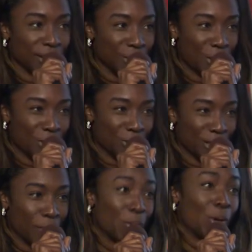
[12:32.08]

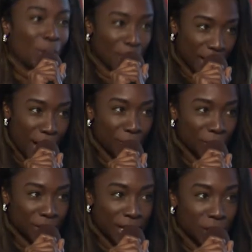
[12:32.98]
the employment
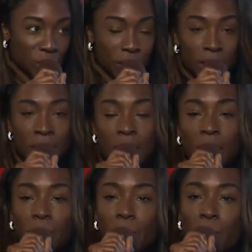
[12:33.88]
conversation.
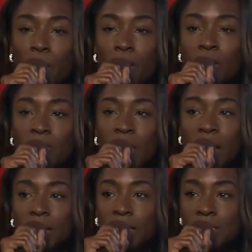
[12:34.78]
But part of
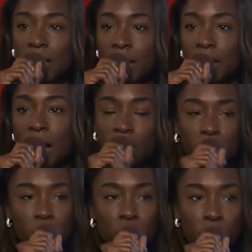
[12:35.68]
that is that I
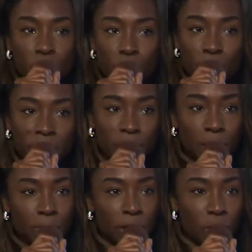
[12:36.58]
used to run a web
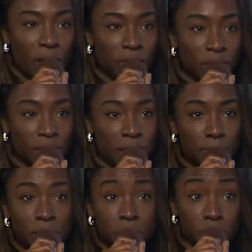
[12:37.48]
development graphic
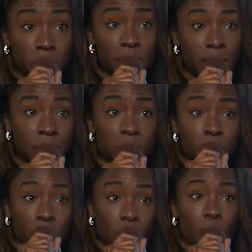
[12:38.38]
design business for 10 years
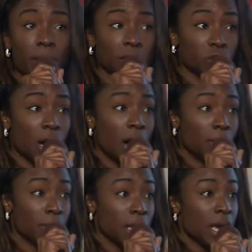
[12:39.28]
before my
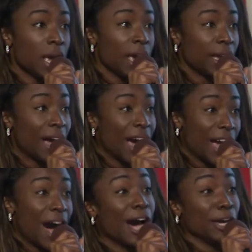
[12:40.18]
job. And
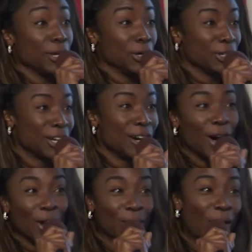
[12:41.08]
I hired
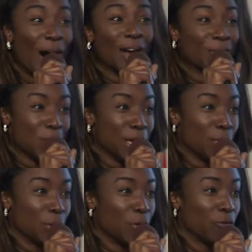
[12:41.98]
a lot of
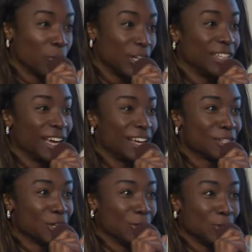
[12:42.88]
people
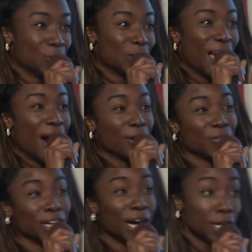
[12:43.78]
freelance and usually out
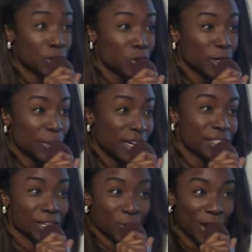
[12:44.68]
of the country
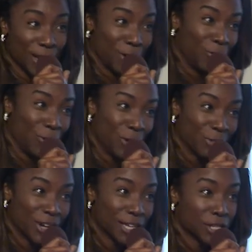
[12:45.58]
because that's what I could
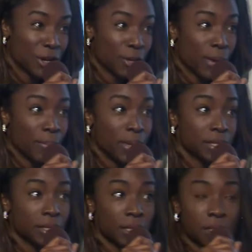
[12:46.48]
afford when I started my
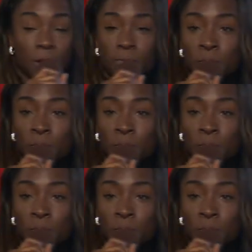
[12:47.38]
business.